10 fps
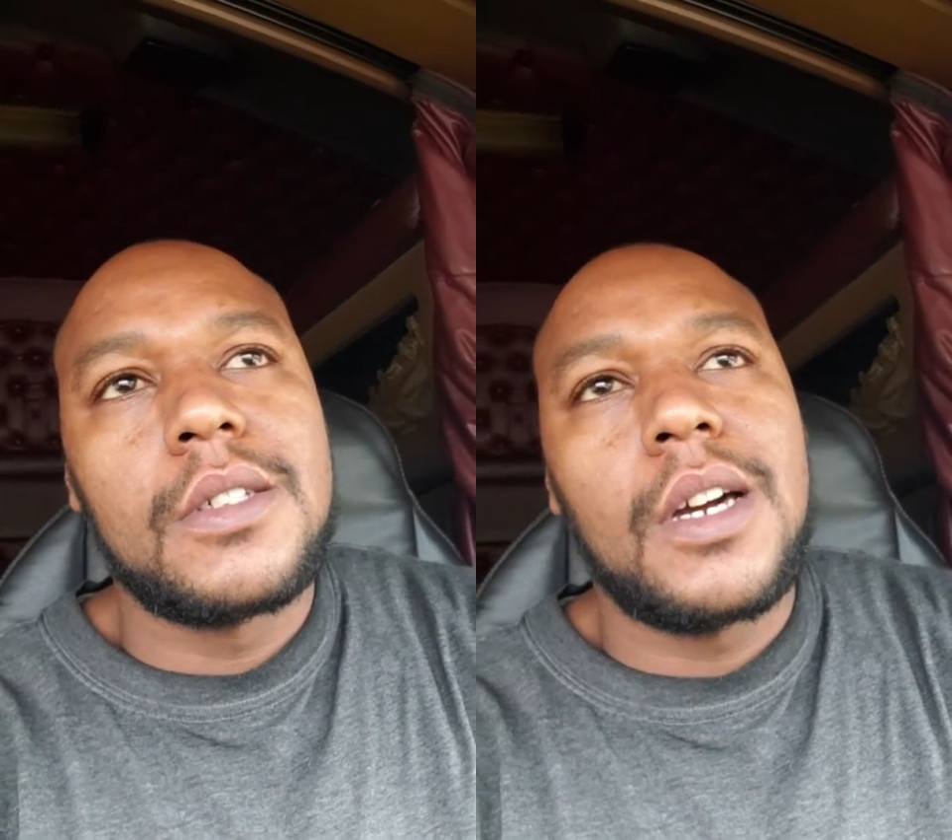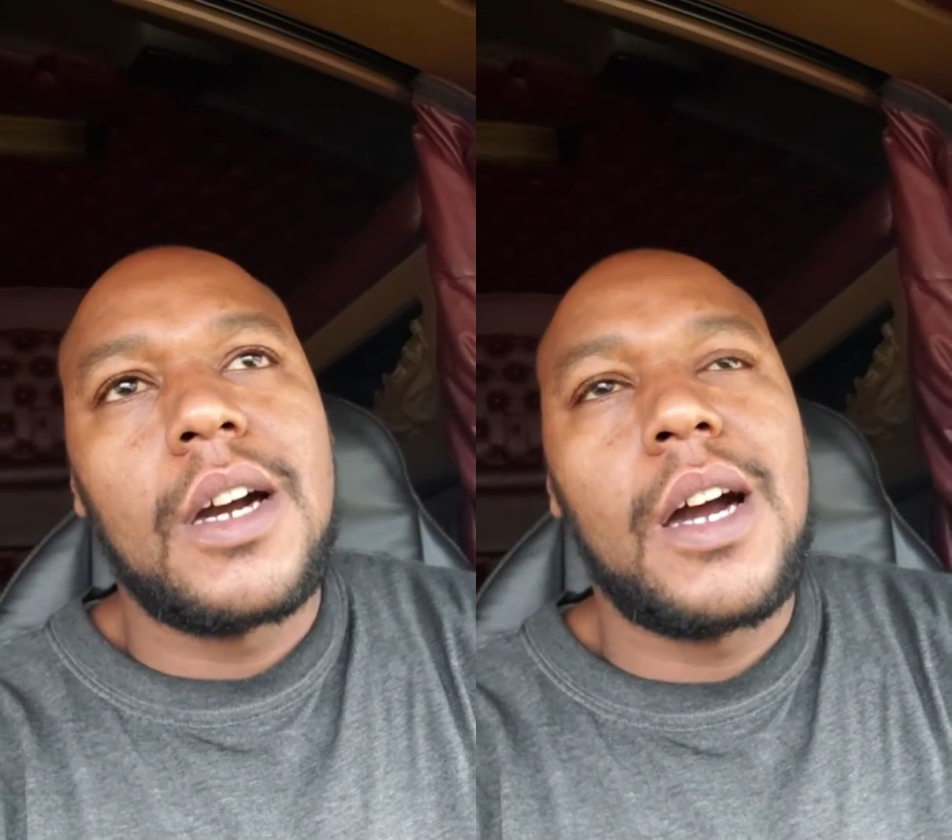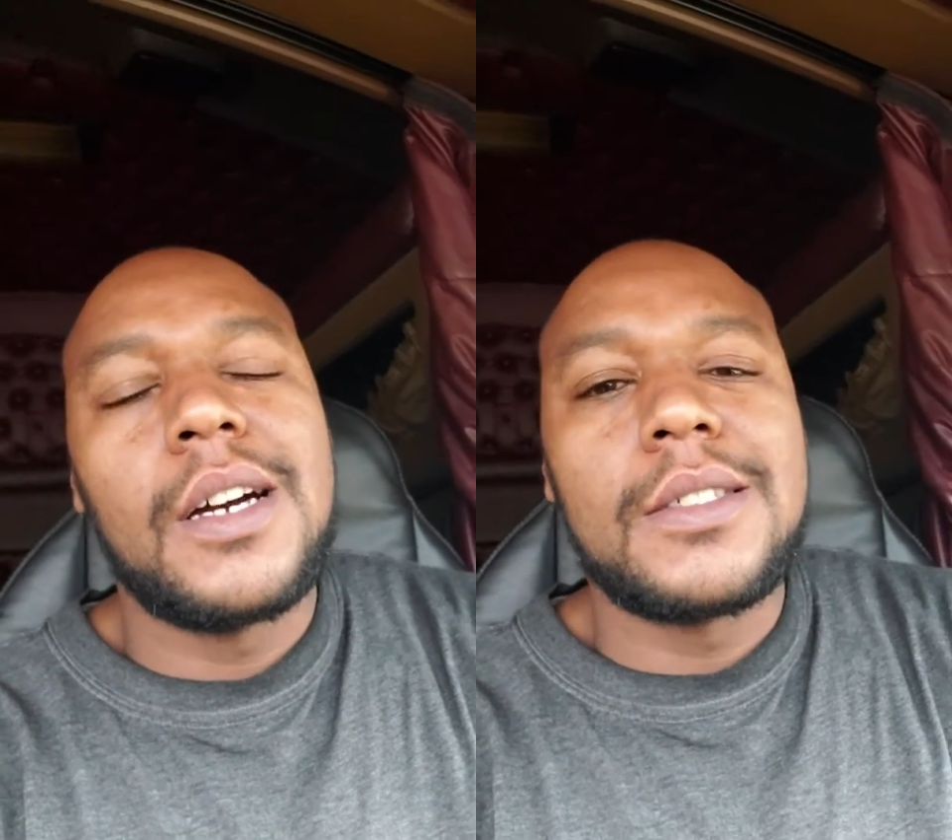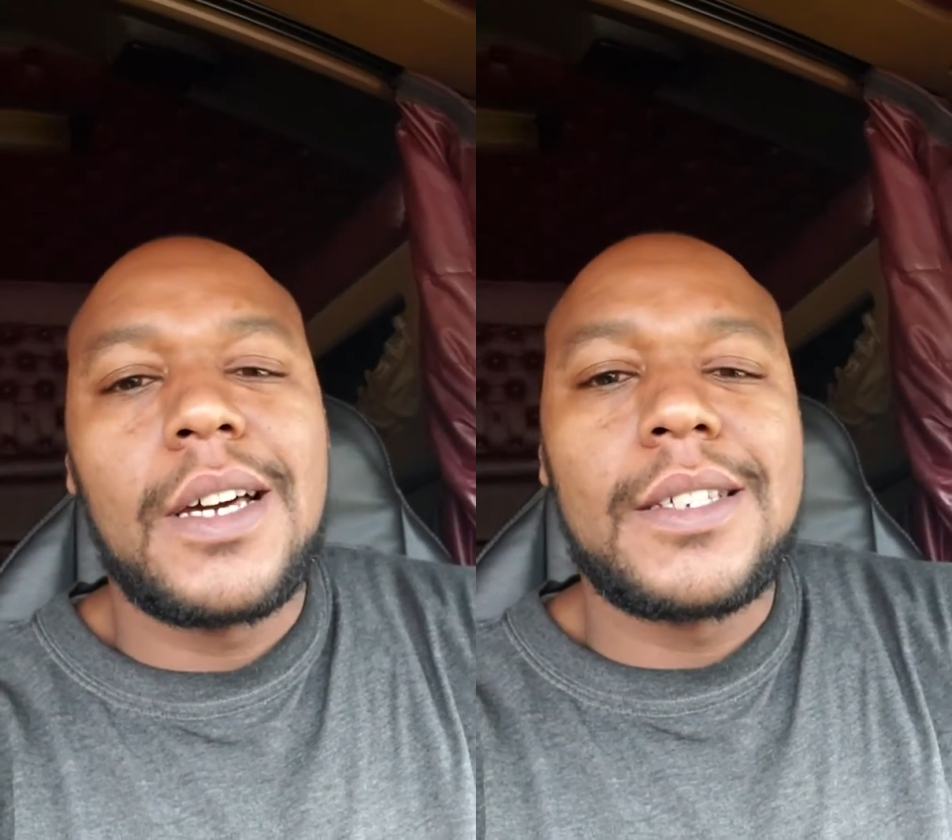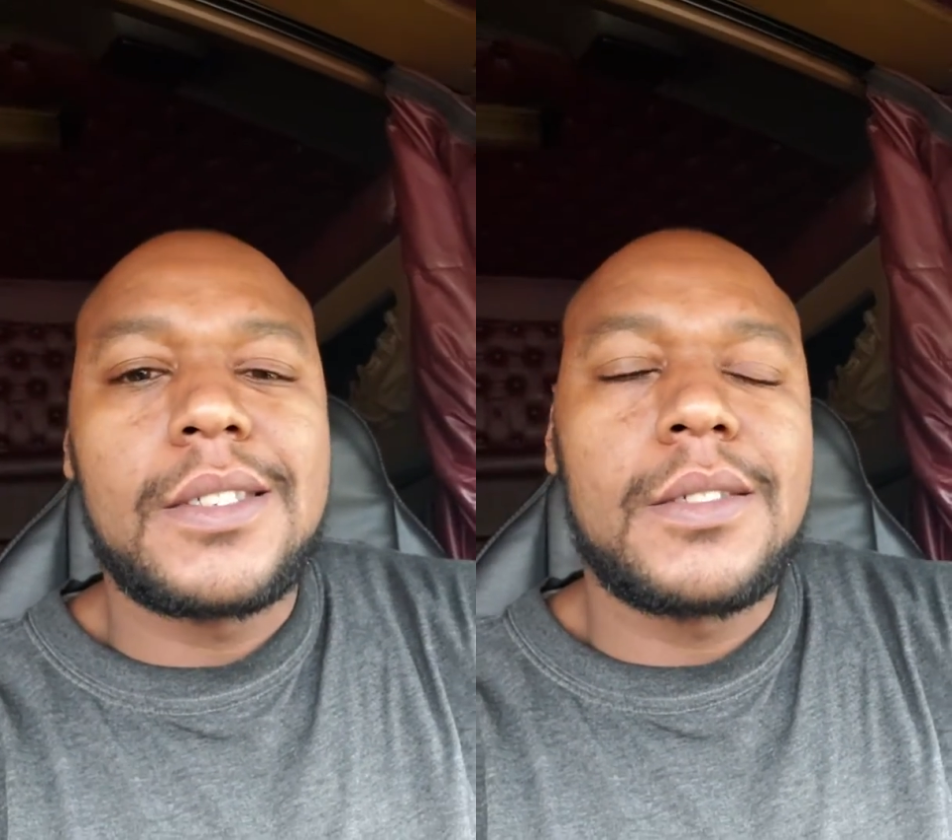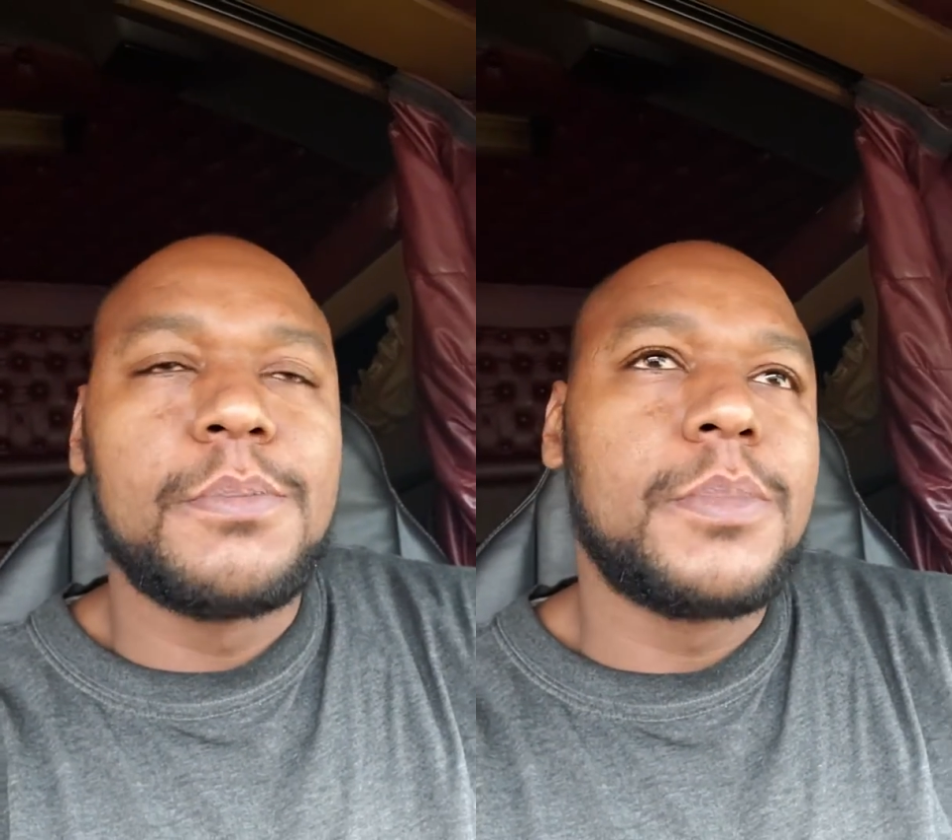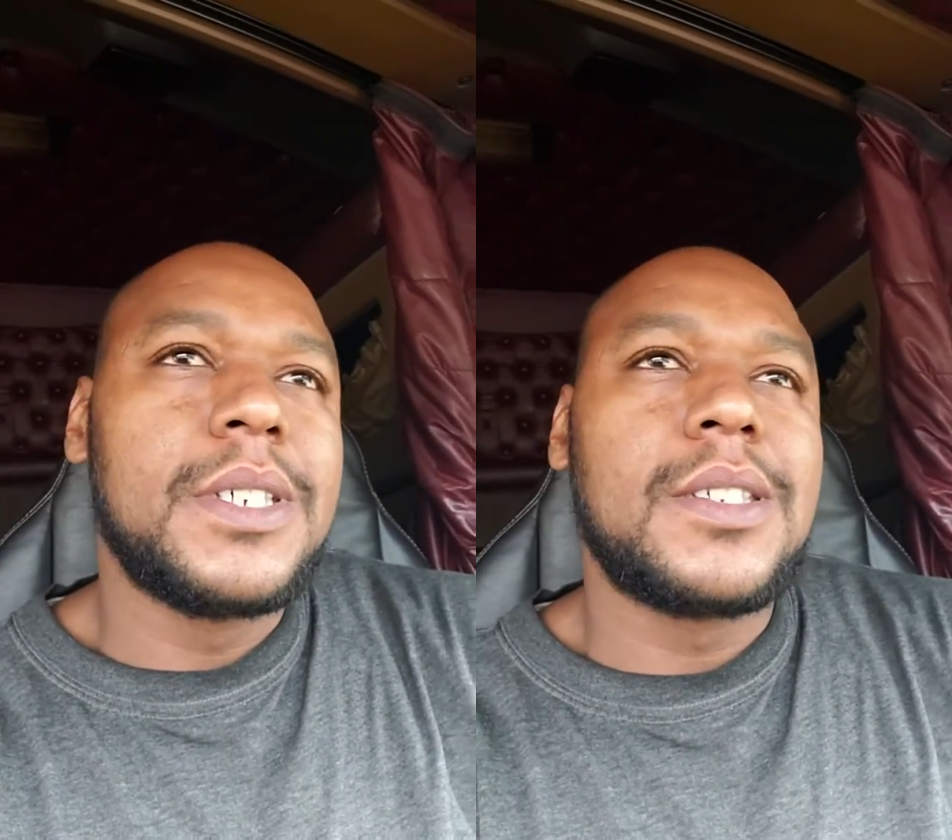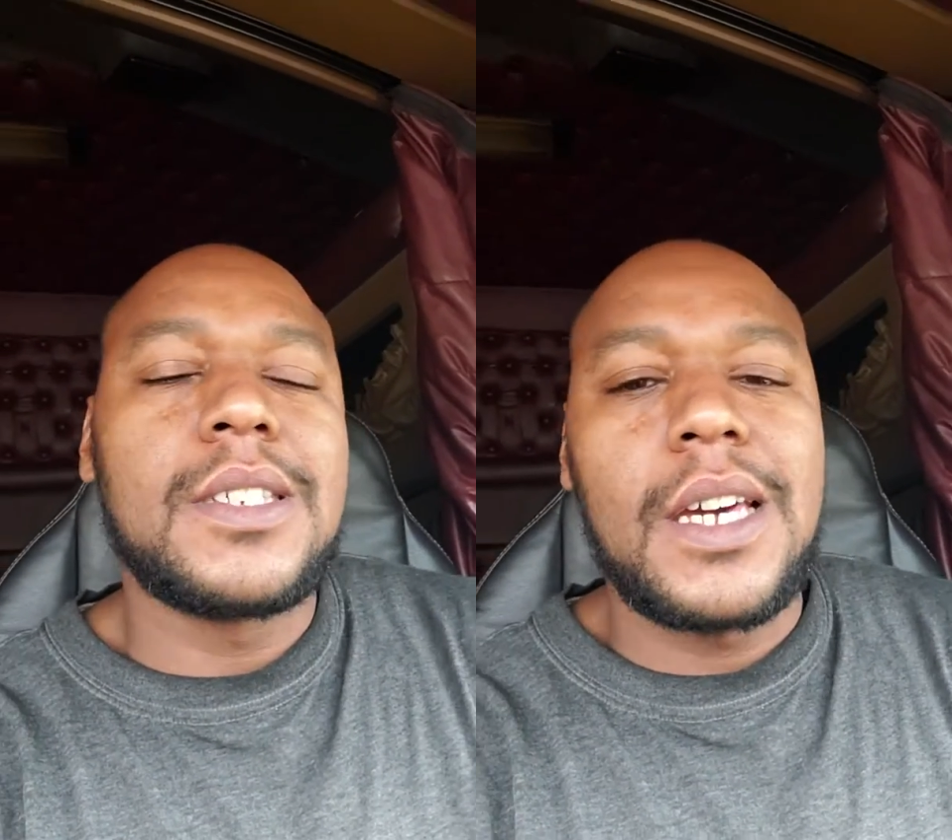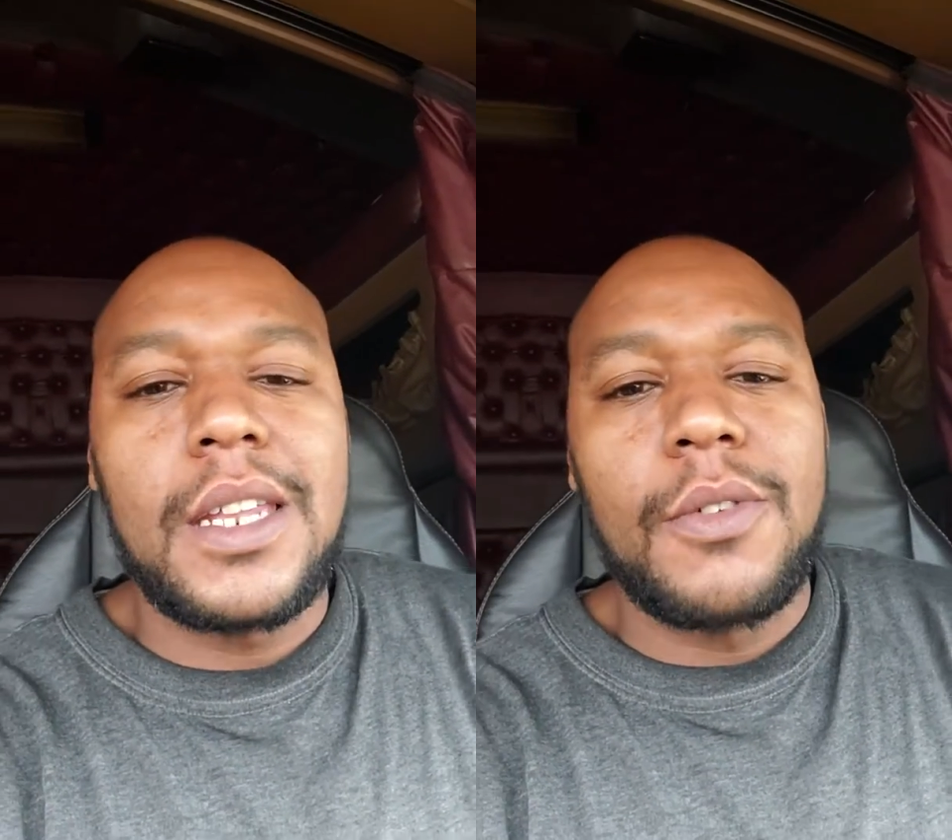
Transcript: I've been seeing